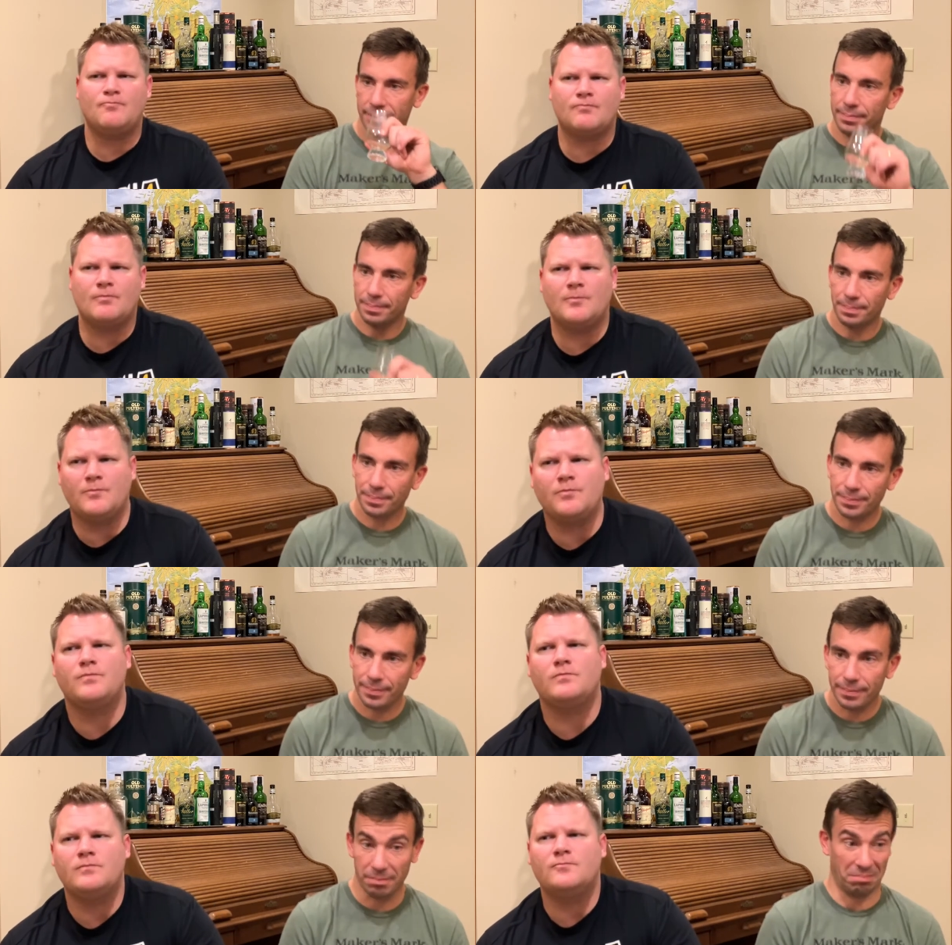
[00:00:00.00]

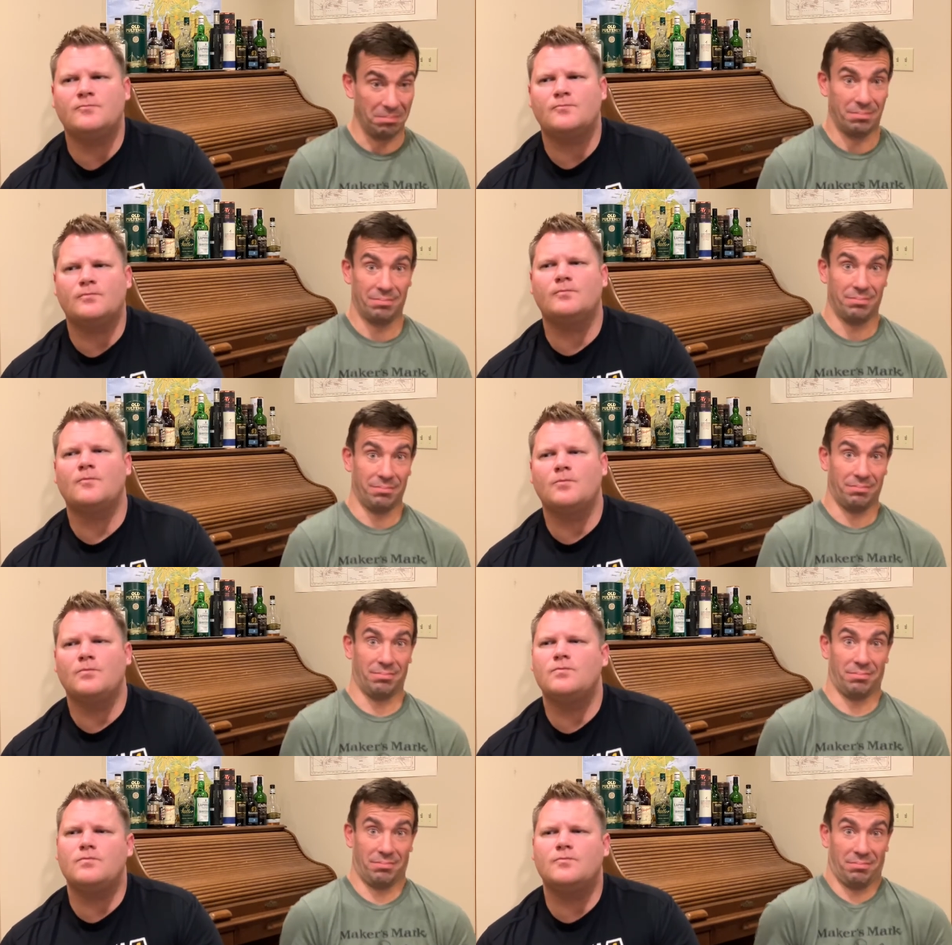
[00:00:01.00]

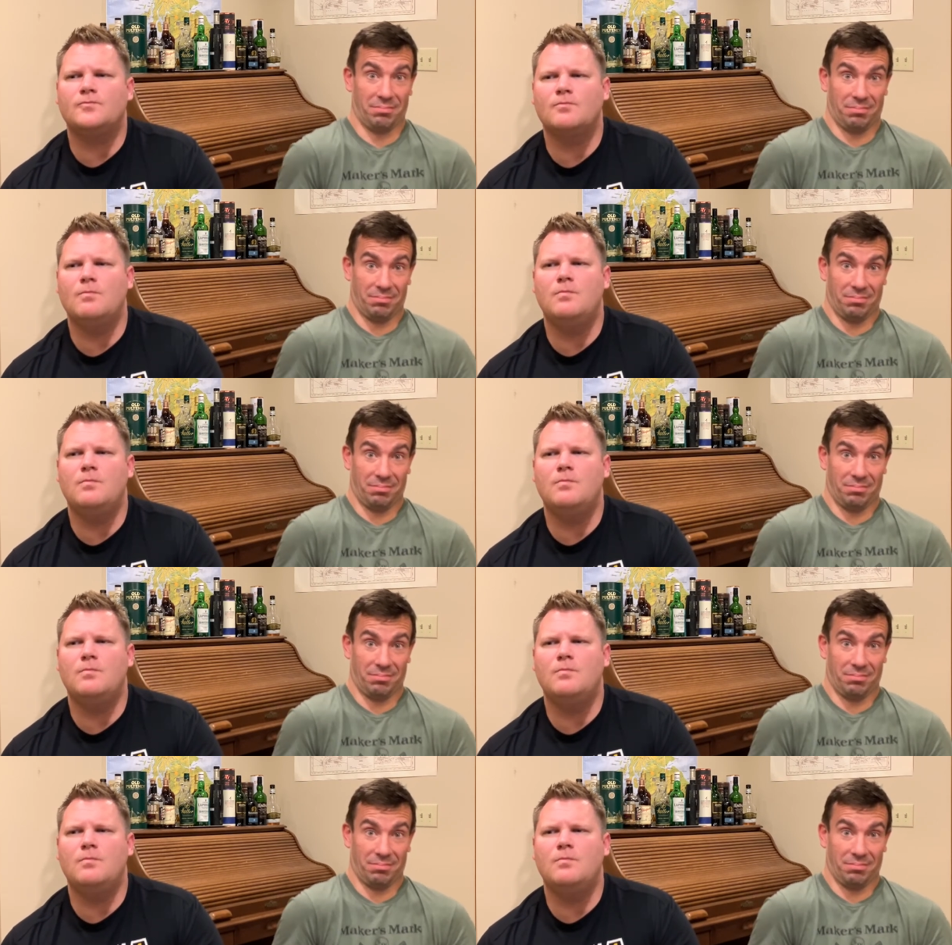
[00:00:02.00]
(silence)